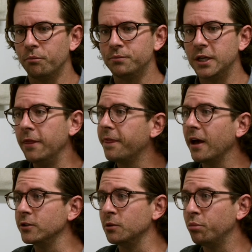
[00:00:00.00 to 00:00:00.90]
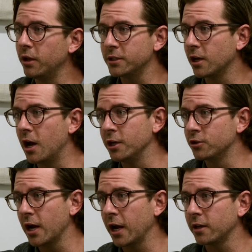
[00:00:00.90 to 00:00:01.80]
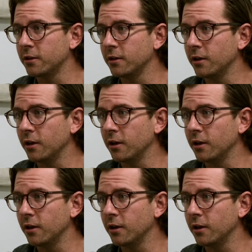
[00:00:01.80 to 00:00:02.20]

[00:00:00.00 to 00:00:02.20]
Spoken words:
10,000 plus contract